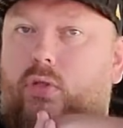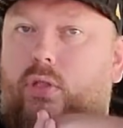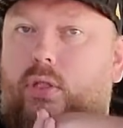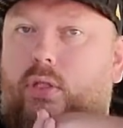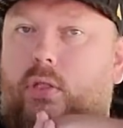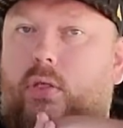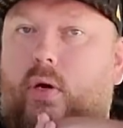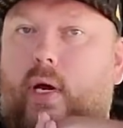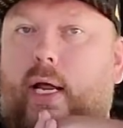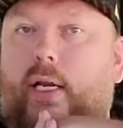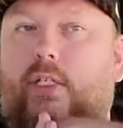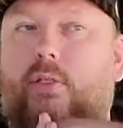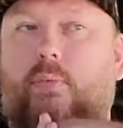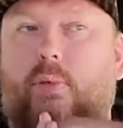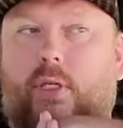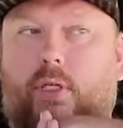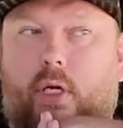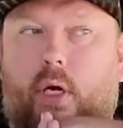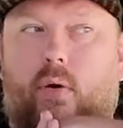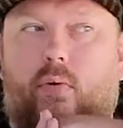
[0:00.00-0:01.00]
the stretch,
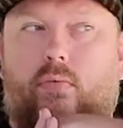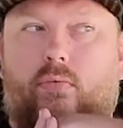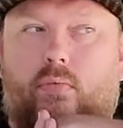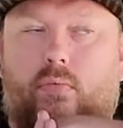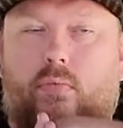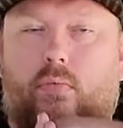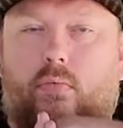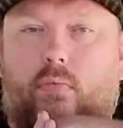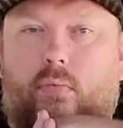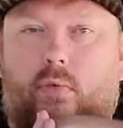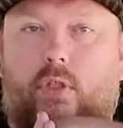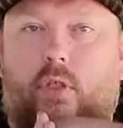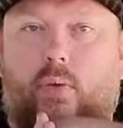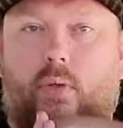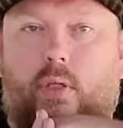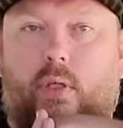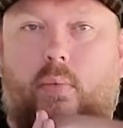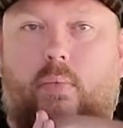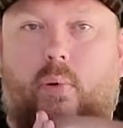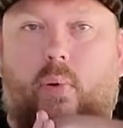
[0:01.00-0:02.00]
but don't do it
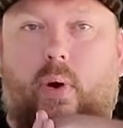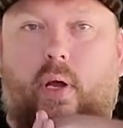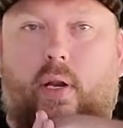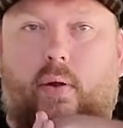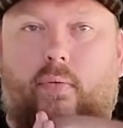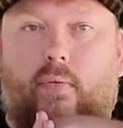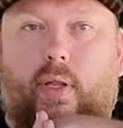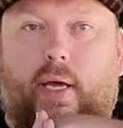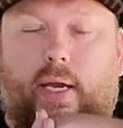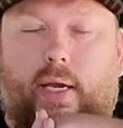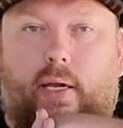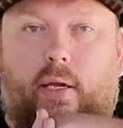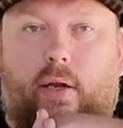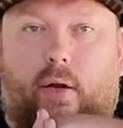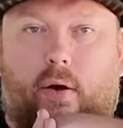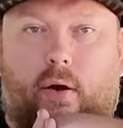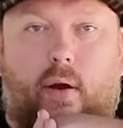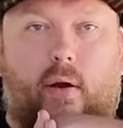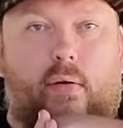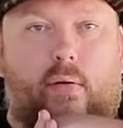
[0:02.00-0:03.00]
to the point of like
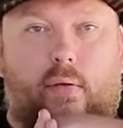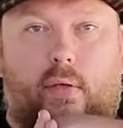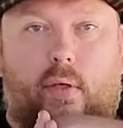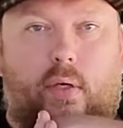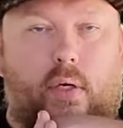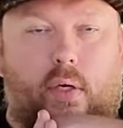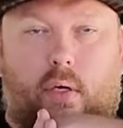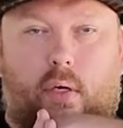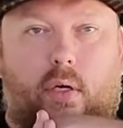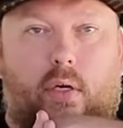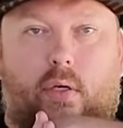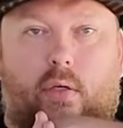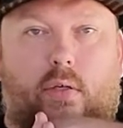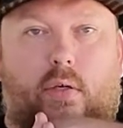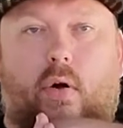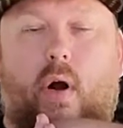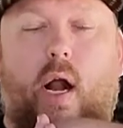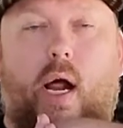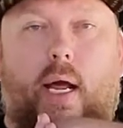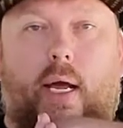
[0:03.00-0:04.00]
you're
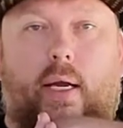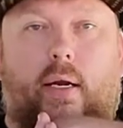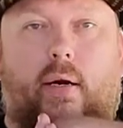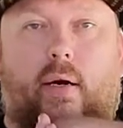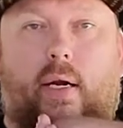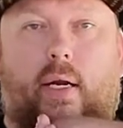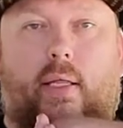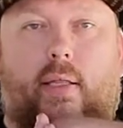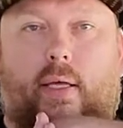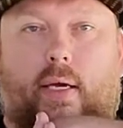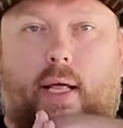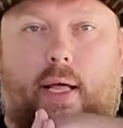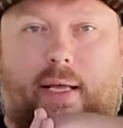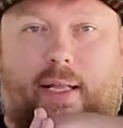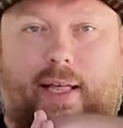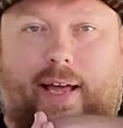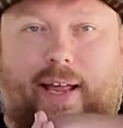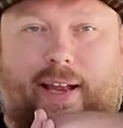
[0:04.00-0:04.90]
crying or anything like that.